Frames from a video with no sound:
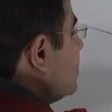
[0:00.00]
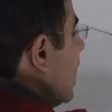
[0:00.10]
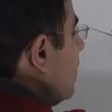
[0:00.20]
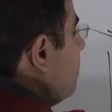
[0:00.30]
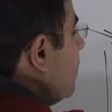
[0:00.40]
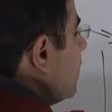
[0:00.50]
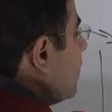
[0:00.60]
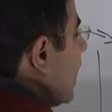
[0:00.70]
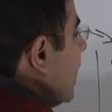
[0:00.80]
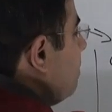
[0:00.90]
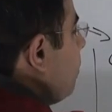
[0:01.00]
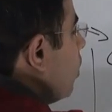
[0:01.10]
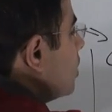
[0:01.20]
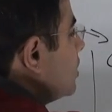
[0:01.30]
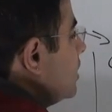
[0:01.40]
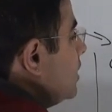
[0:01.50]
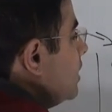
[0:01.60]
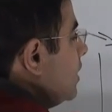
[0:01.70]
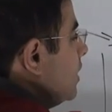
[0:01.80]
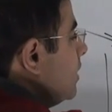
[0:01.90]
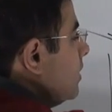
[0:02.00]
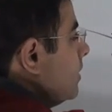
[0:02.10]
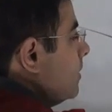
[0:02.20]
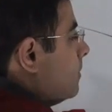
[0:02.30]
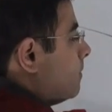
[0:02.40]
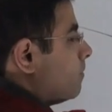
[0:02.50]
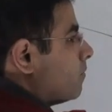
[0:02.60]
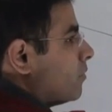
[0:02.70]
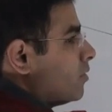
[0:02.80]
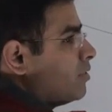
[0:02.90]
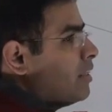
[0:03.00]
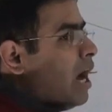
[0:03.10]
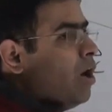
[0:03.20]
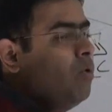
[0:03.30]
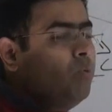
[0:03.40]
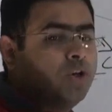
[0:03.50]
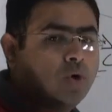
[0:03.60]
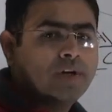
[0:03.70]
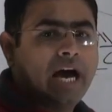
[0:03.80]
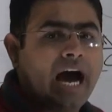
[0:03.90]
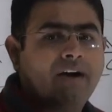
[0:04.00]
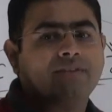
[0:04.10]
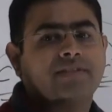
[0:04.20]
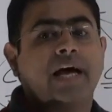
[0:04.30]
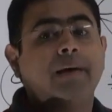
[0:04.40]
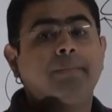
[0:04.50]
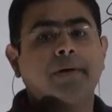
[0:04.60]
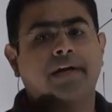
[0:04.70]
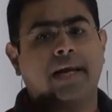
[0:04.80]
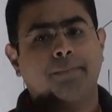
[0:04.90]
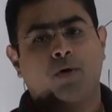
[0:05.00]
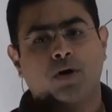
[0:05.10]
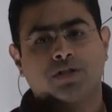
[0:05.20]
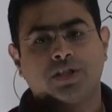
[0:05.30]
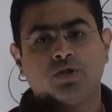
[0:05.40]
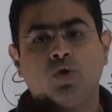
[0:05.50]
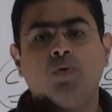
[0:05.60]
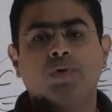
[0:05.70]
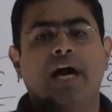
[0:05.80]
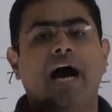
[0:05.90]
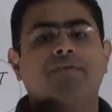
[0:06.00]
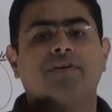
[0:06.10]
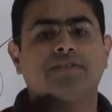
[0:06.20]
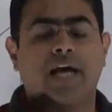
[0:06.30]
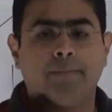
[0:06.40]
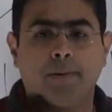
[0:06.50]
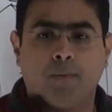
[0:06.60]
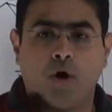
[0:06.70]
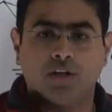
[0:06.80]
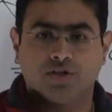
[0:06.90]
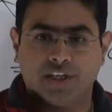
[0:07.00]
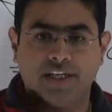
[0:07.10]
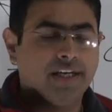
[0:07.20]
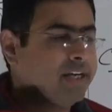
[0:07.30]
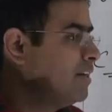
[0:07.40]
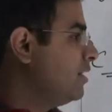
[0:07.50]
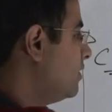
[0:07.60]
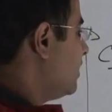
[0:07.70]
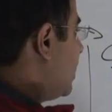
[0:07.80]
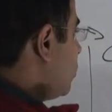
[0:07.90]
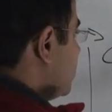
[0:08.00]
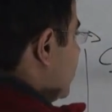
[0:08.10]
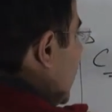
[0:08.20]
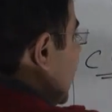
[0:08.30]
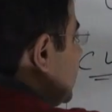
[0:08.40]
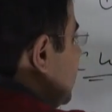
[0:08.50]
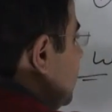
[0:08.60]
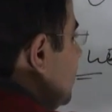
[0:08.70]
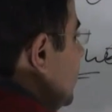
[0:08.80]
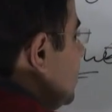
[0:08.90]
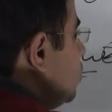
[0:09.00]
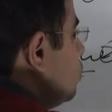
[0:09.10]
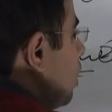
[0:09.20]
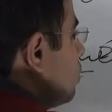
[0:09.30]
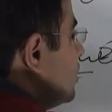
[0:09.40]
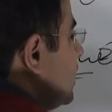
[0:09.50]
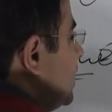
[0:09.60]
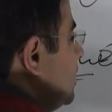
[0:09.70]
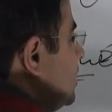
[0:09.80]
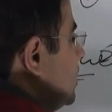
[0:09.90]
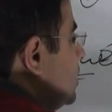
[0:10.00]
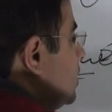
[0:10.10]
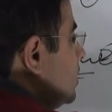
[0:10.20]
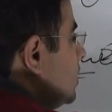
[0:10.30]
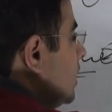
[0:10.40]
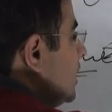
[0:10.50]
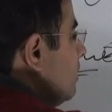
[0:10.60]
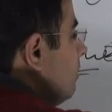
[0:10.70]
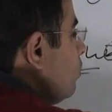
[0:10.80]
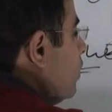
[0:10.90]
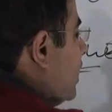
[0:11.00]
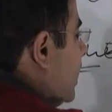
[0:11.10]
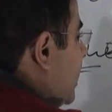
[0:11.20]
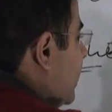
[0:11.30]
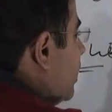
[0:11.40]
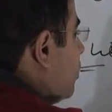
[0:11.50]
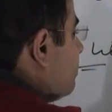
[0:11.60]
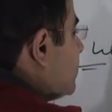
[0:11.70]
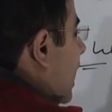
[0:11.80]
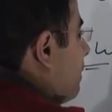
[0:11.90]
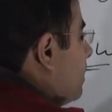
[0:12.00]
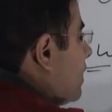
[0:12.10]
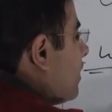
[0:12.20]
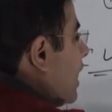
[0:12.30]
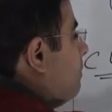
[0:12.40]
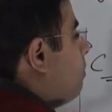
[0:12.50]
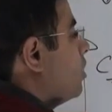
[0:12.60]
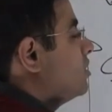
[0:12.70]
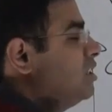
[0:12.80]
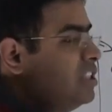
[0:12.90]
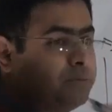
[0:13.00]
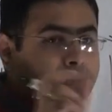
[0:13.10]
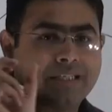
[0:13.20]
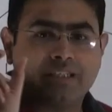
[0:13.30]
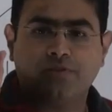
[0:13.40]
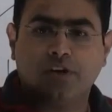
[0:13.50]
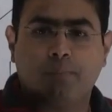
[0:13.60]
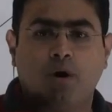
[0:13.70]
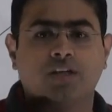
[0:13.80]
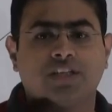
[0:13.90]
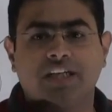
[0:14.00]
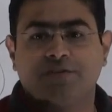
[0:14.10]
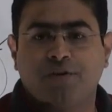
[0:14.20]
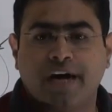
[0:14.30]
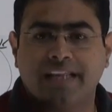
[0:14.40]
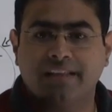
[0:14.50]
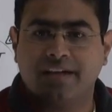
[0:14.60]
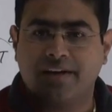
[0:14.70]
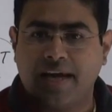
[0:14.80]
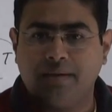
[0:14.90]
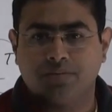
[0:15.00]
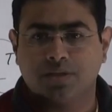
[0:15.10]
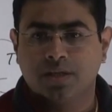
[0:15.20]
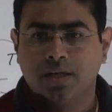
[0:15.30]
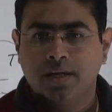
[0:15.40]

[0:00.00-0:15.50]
cyber crime policy now, we don't have a cyber crime policy, though we have a cyber policy that was enacted in year 2013, but we really need to have cyber crime policy, the specific policy defining the crimes.